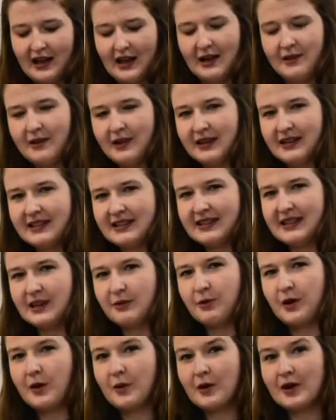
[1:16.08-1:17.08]
I want to see
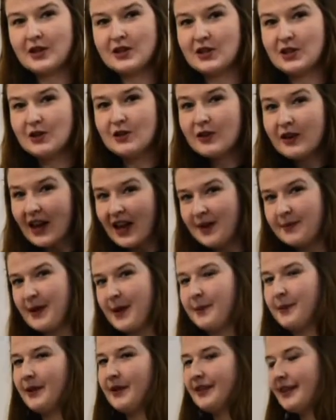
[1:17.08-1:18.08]
what words you came
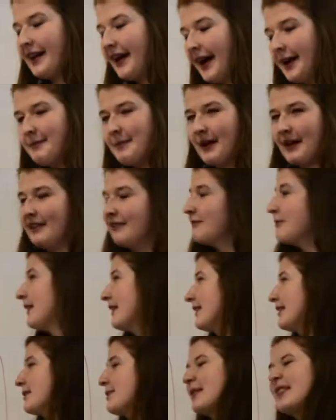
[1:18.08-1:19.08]
up with that I might have
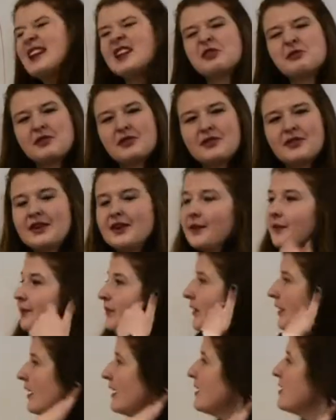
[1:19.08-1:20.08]
missed, but let's review.
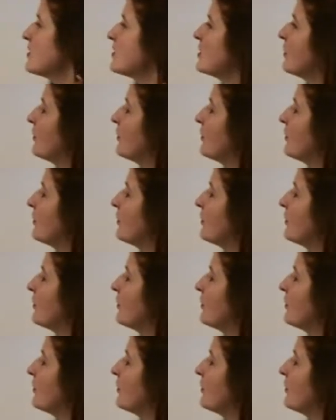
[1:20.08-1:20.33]
So